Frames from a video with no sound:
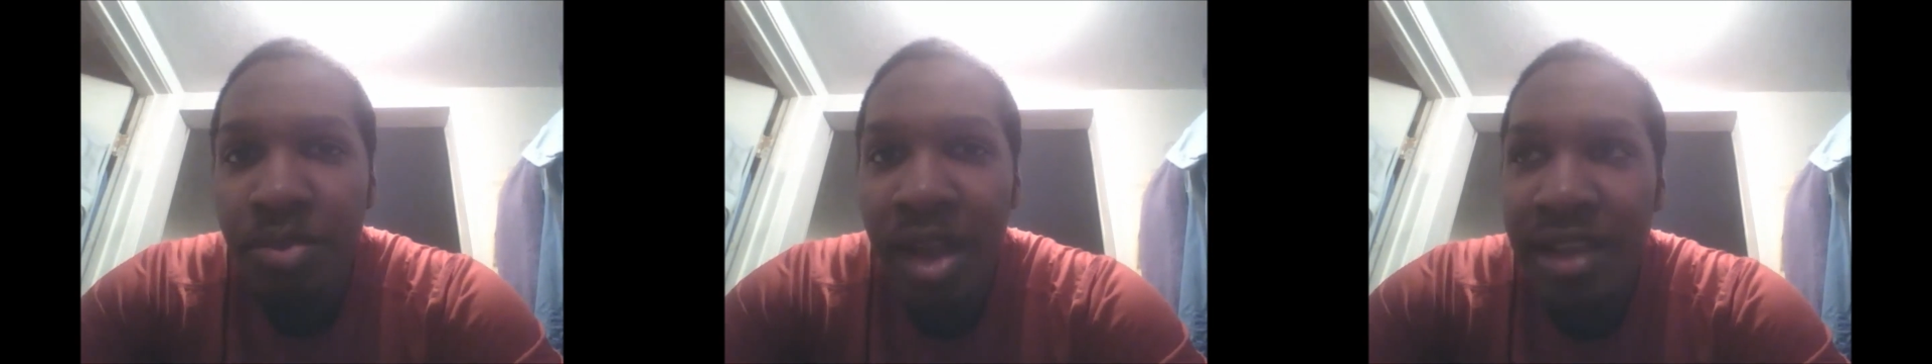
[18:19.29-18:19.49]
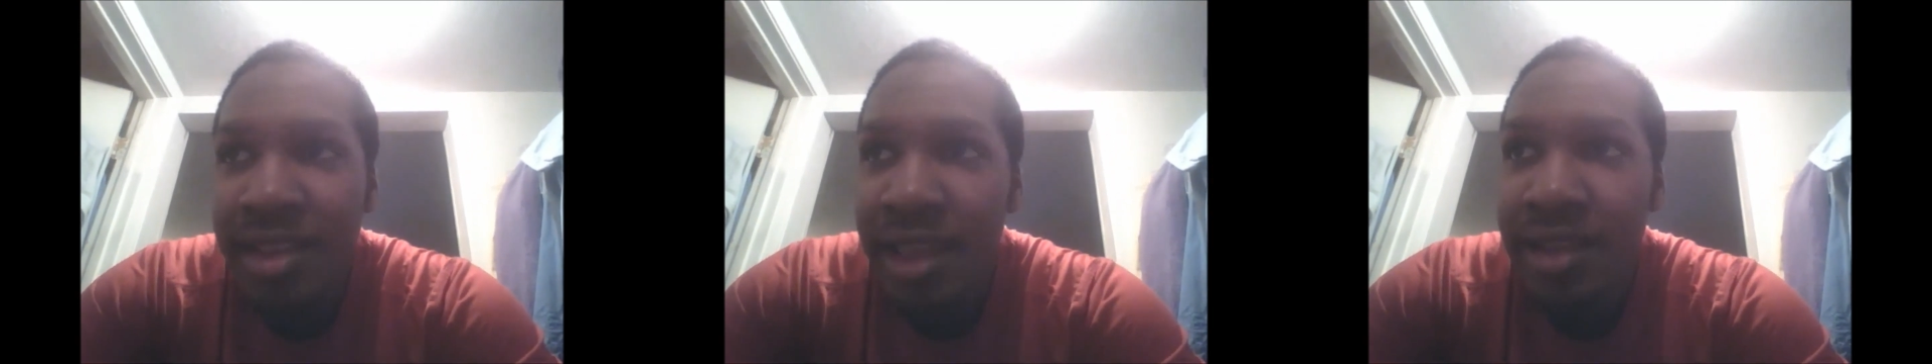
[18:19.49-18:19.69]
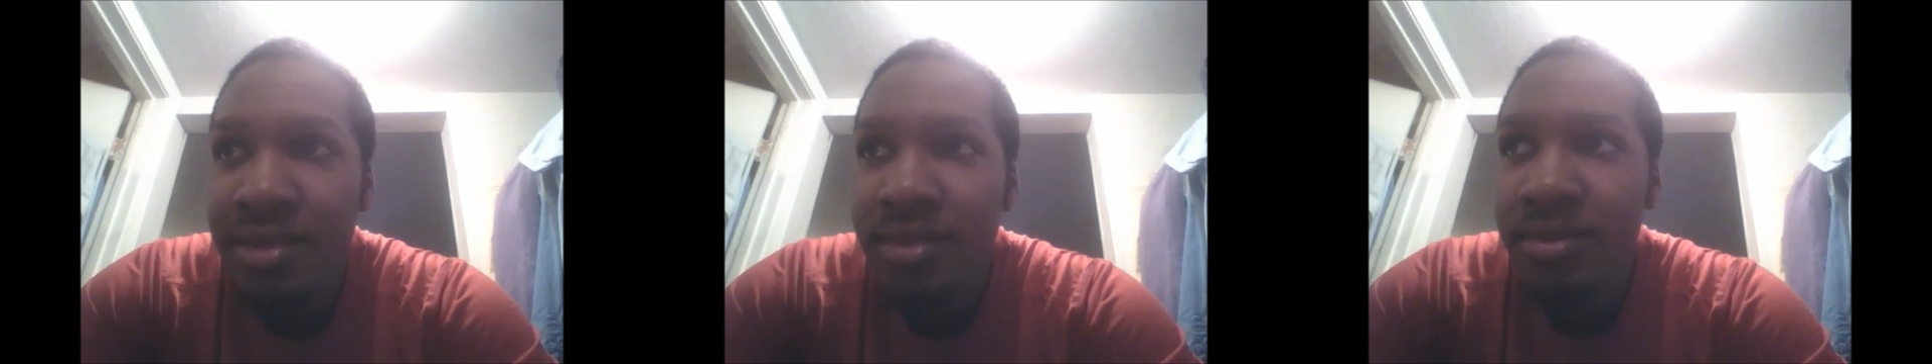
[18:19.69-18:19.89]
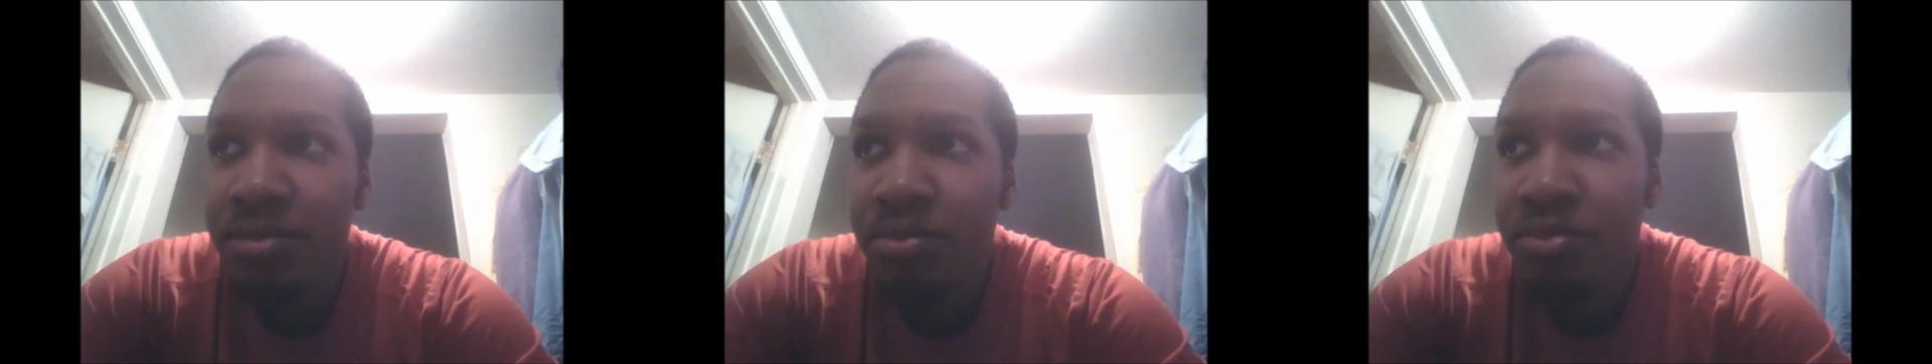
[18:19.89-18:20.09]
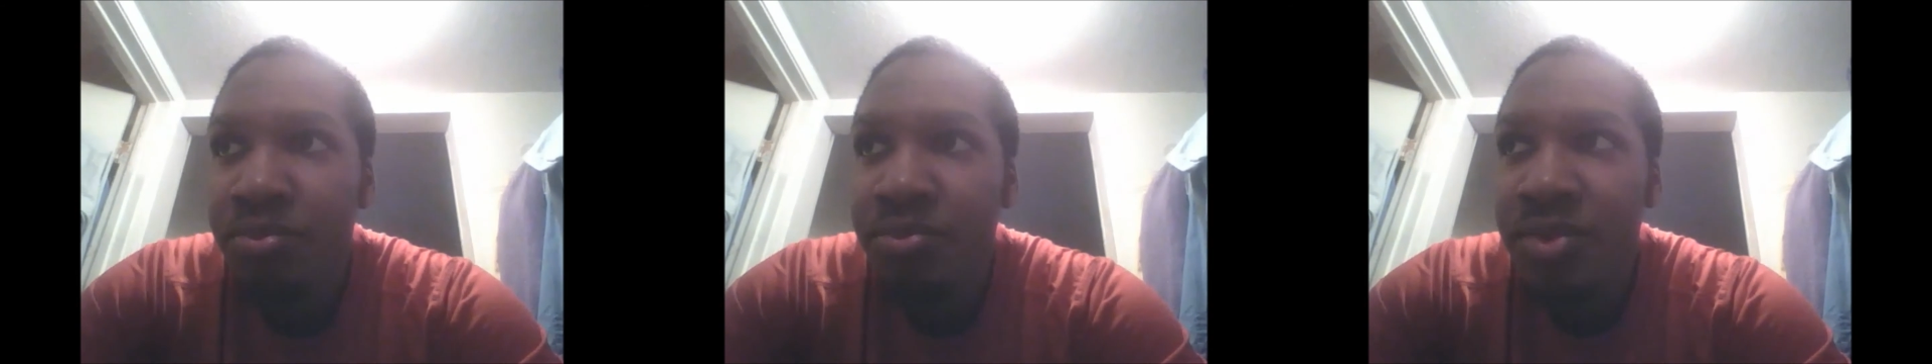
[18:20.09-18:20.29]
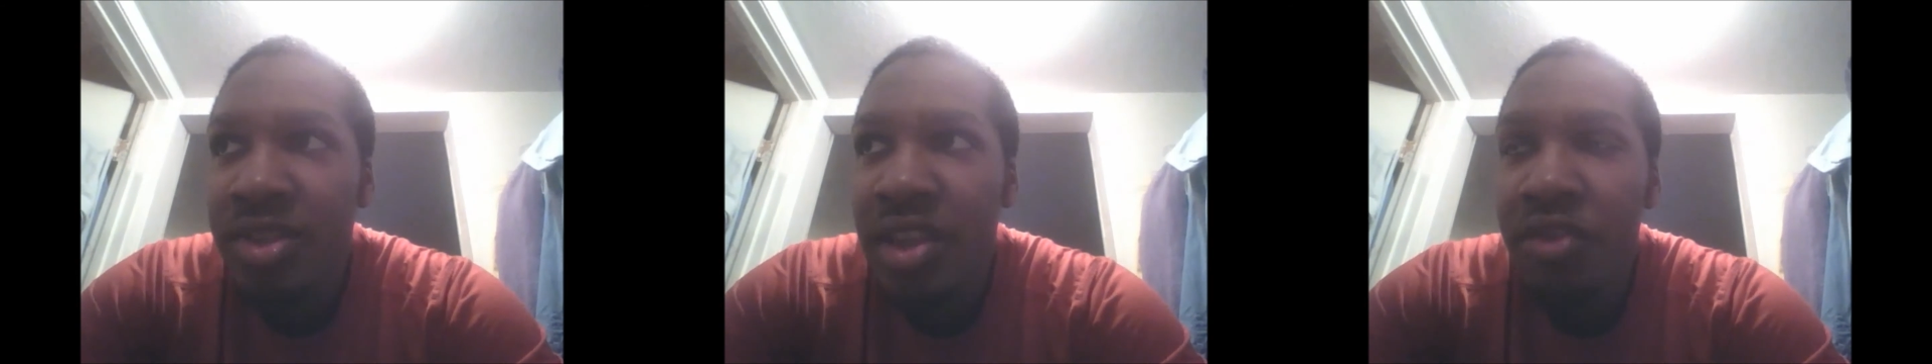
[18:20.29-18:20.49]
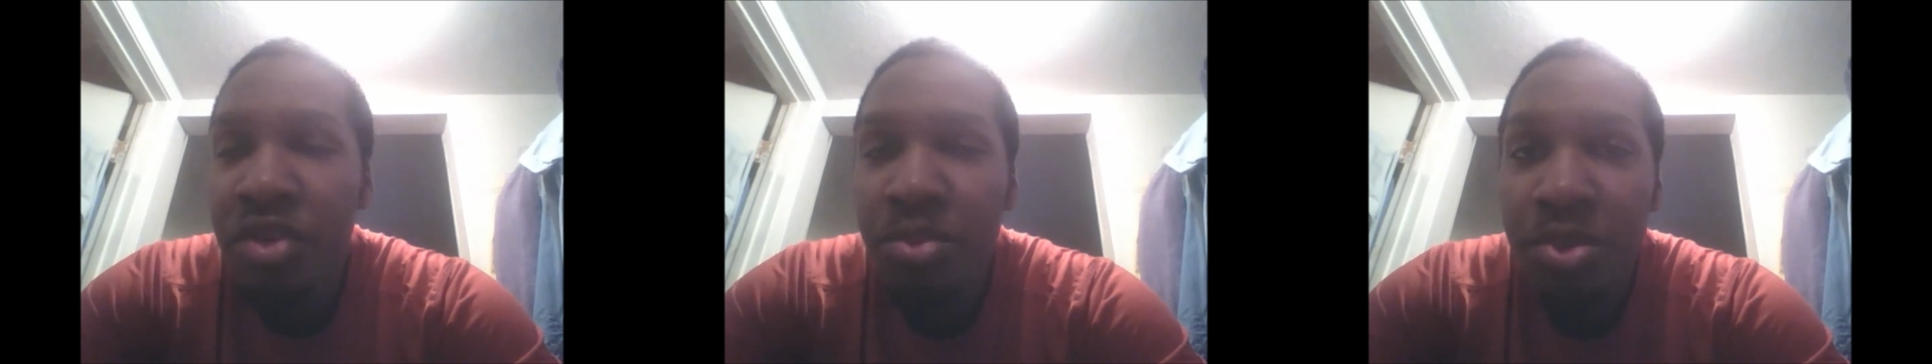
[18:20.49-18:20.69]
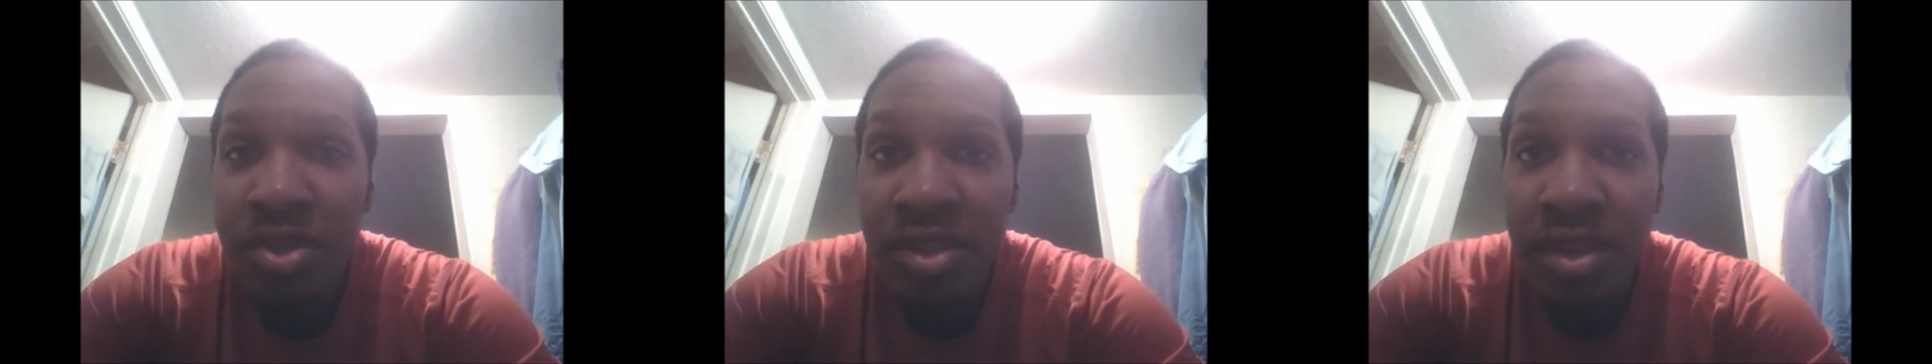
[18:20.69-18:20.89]
by like
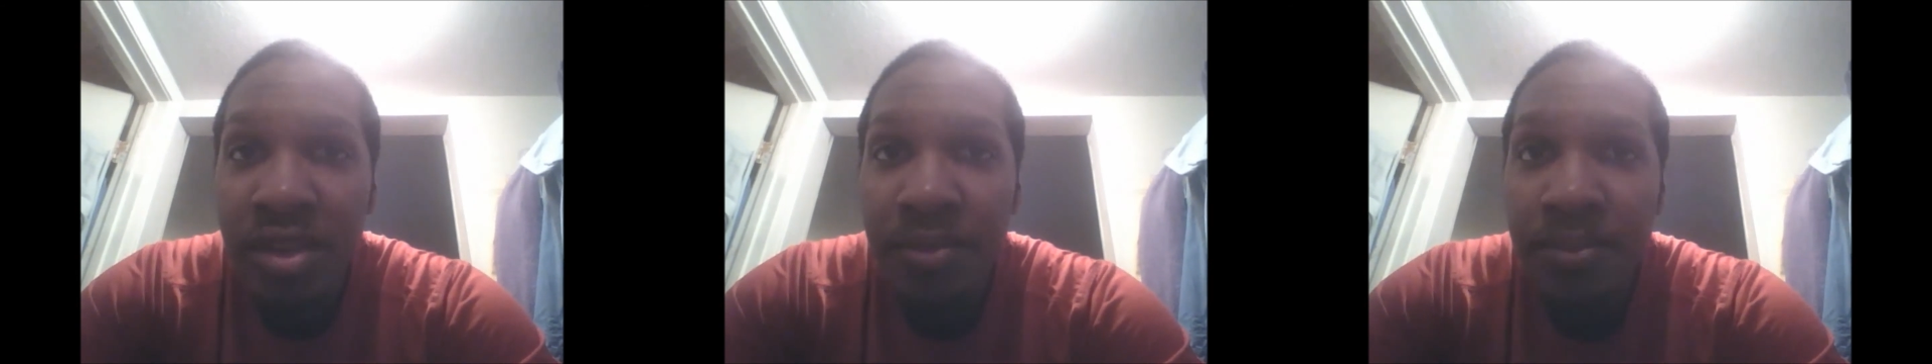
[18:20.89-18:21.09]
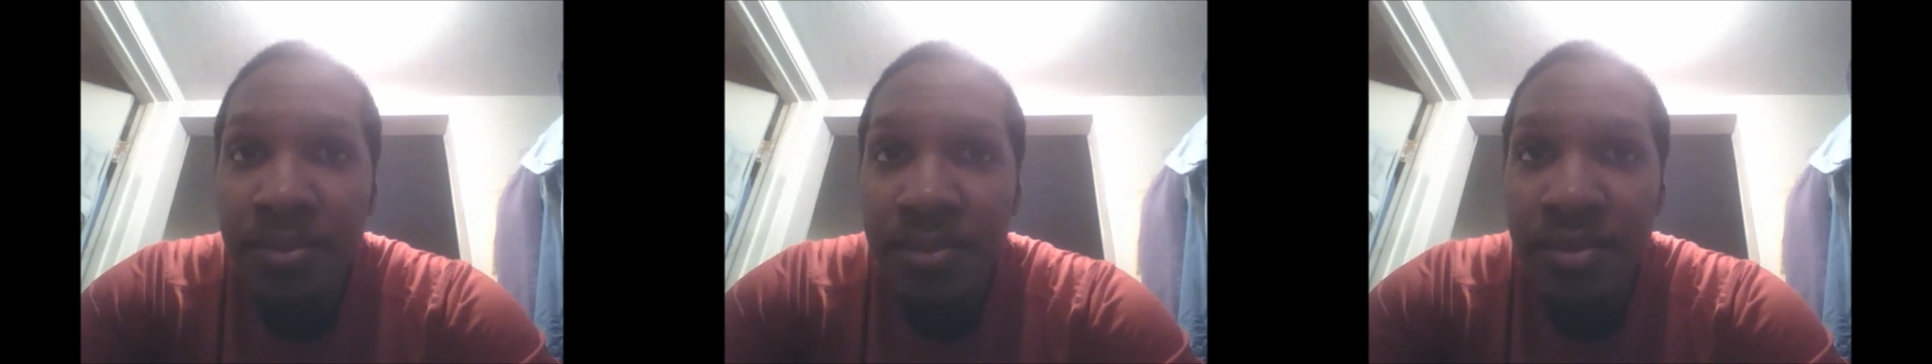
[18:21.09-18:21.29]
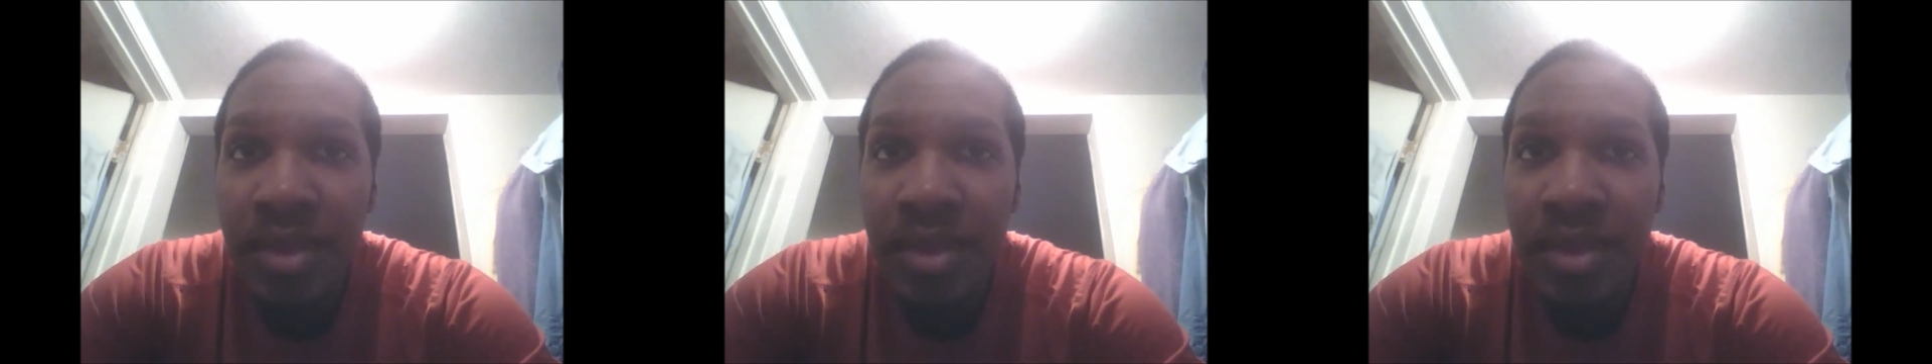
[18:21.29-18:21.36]
70%,